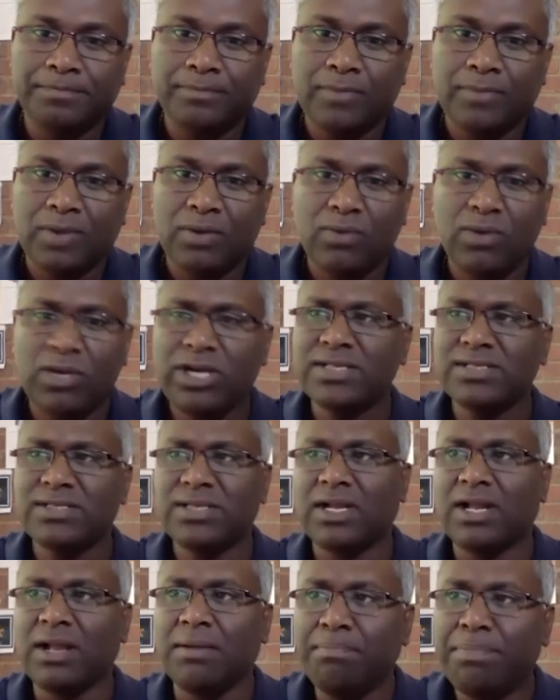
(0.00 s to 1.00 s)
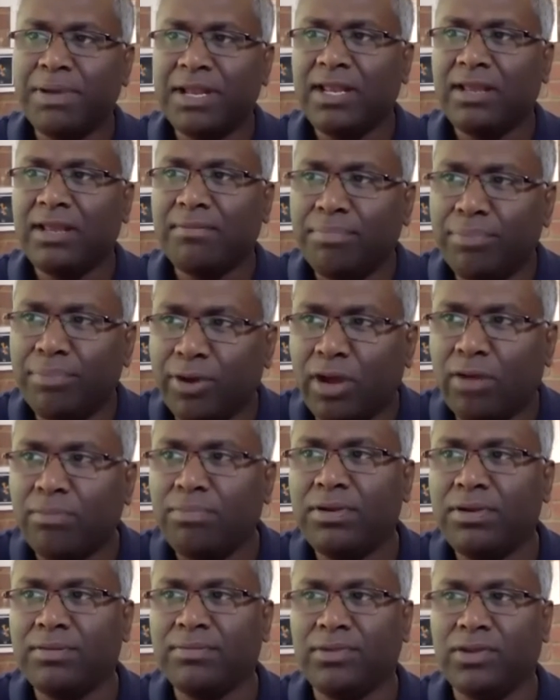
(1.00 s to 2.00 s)
what is the compelling
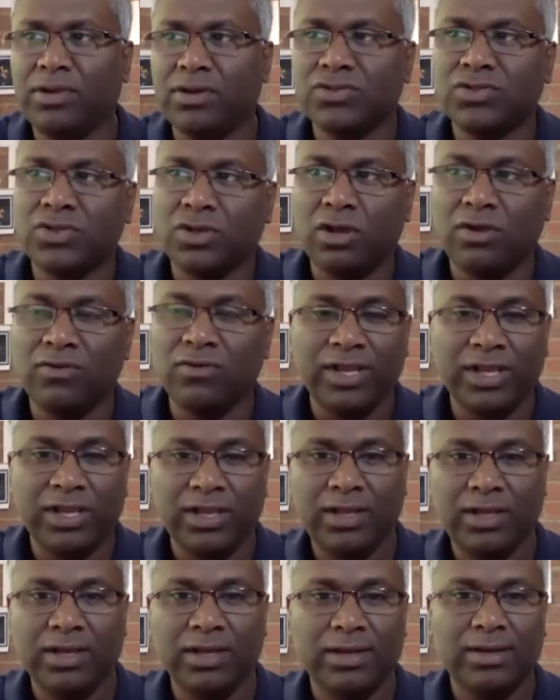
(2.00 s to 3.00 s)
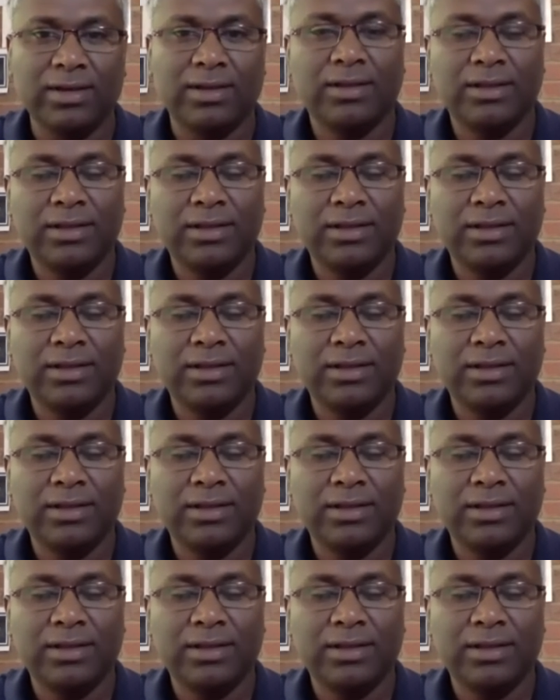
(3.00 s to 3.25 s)
problem you're solving here?